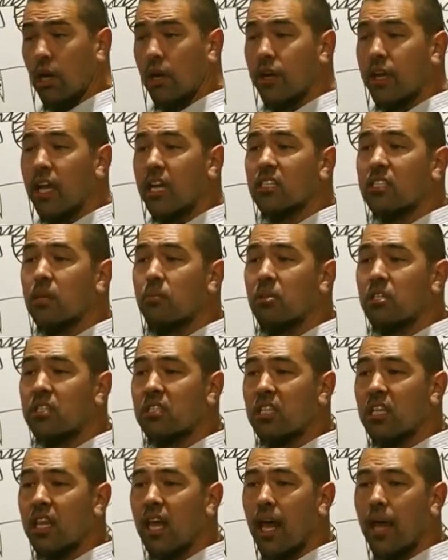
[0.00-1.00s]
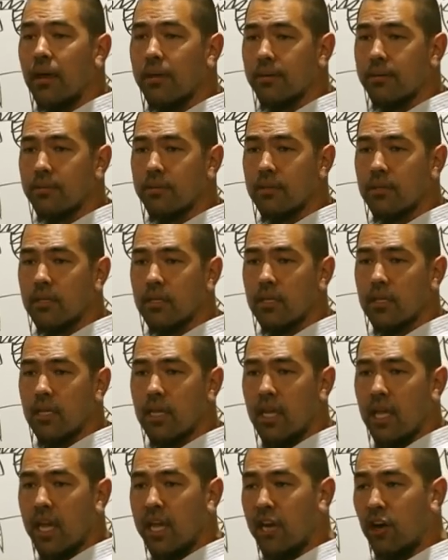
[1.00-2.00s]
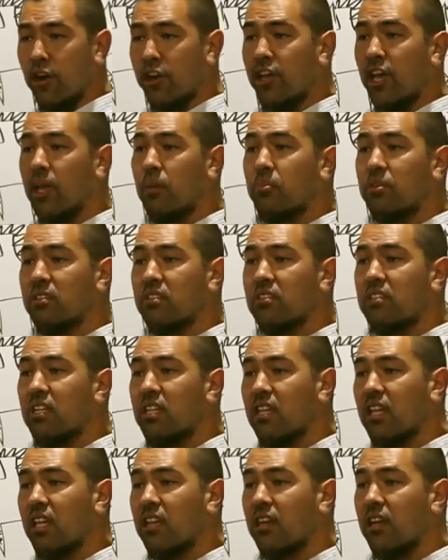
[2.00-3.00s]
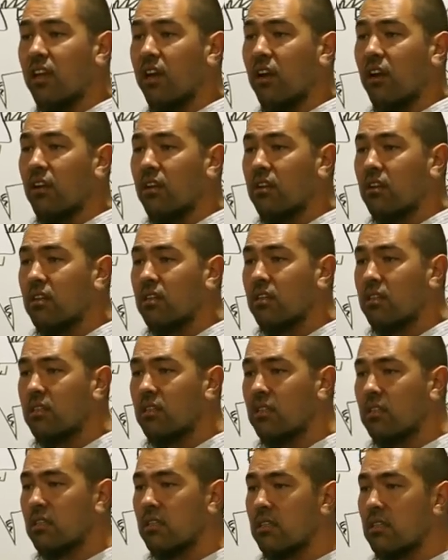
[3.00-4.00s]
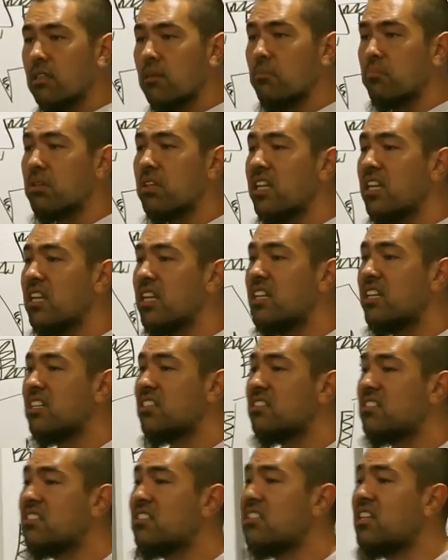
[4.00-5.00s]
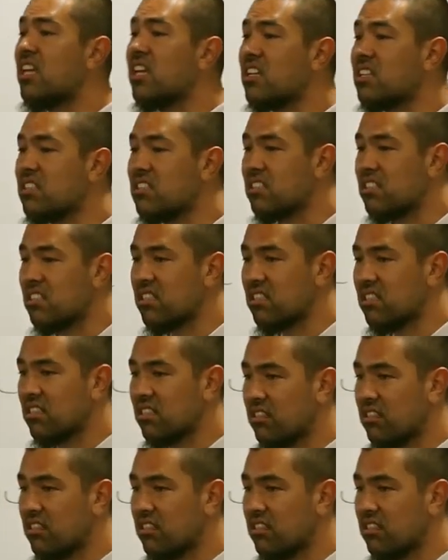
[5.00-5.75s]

Are you guys able to see that? And are you able to see that they're completely distinct